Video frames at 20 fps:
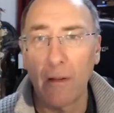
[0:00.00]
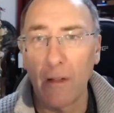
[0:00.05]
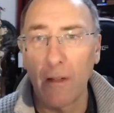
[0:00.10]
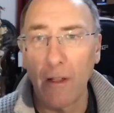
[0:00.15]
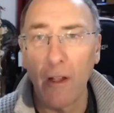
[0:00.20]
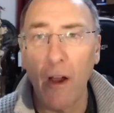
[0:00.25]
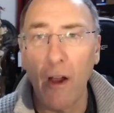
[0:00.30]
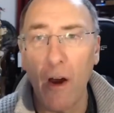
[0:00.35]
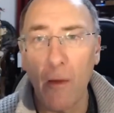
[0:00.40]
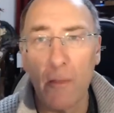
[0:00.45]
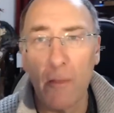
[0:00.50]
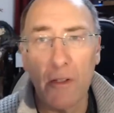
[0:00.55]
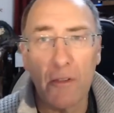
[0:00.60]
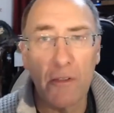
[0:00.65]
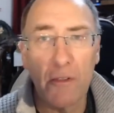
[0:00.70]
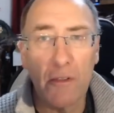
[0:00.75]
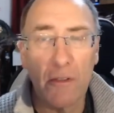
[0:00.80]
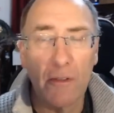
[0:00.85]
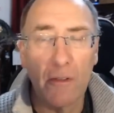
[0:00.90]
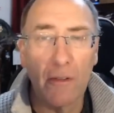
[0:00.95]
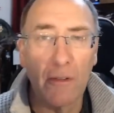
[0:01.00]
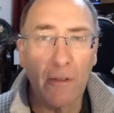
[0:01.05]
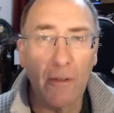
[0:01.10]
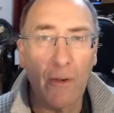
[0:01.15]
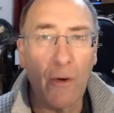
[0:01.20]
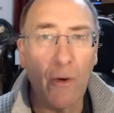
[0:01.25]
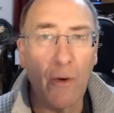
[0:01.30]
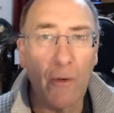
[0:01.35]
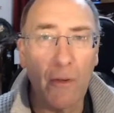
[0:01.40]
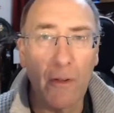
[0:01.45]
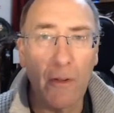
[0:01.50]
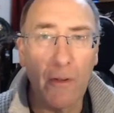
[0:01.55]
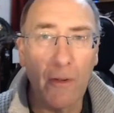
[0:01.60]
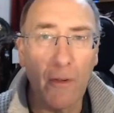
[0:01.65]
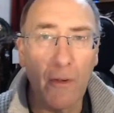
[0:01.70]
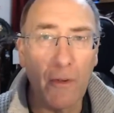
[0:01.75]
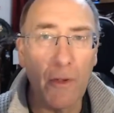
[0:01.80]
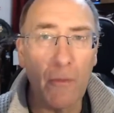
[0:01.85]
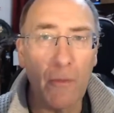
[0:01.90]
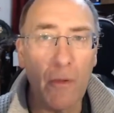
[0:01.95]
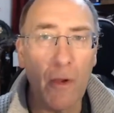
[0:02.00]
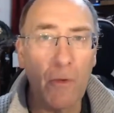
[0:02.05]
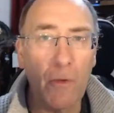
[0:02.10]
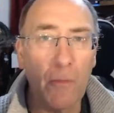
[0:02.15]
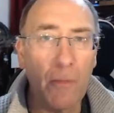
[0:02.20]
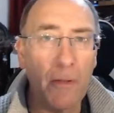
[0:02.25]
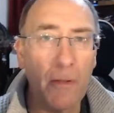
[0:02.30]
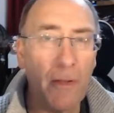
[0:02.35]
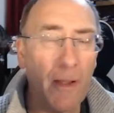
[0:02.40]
llamas on a rope.